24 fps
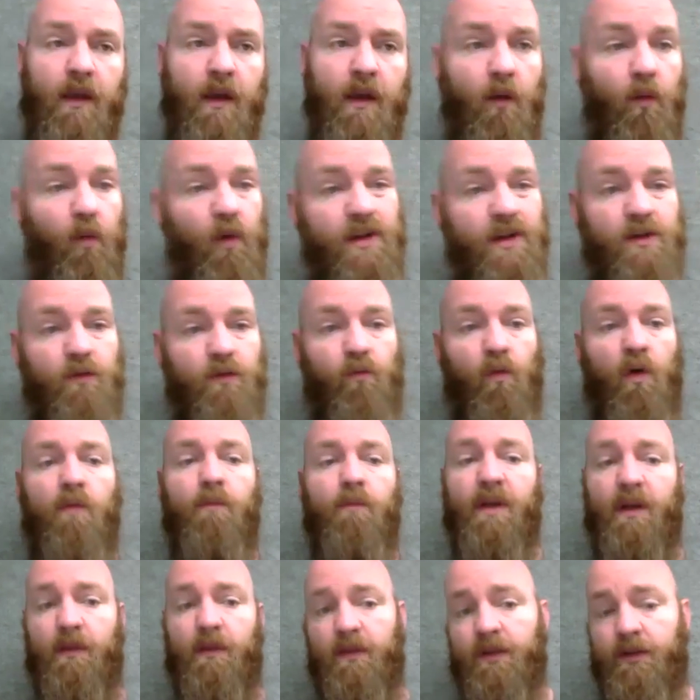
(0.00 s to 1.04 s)
What you won't
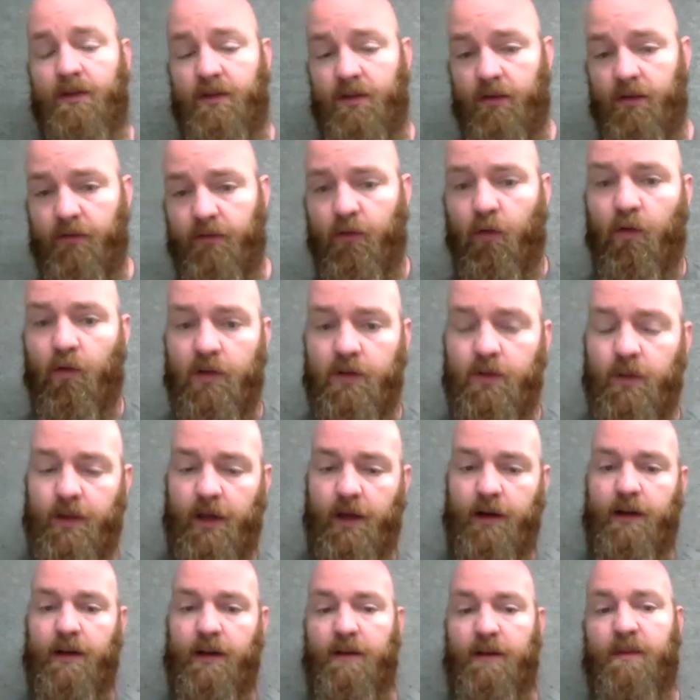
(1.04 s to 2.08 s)
be able to do, of course,
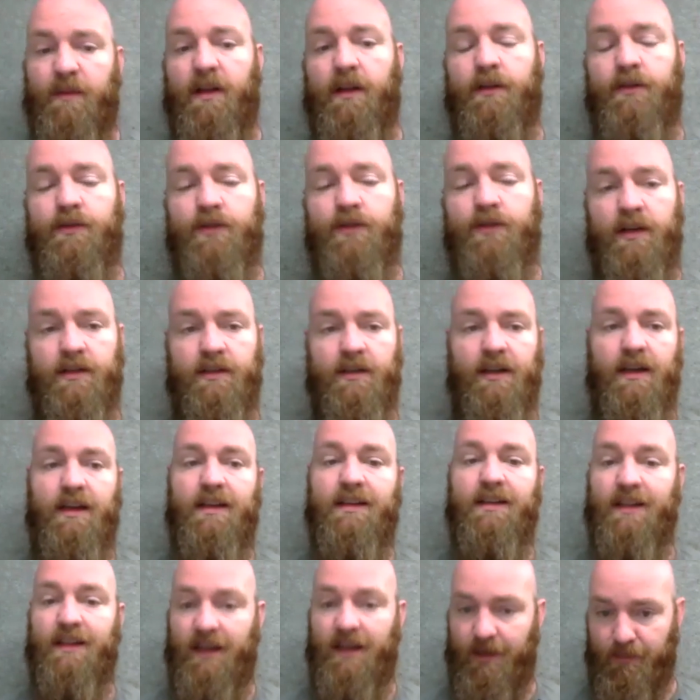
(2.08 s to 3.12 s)
without an email address
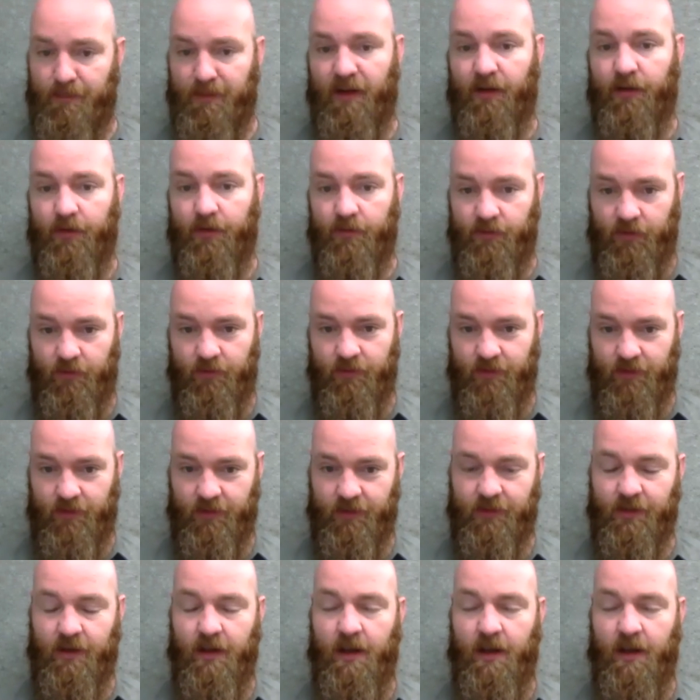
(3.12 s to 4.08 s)
is email those users.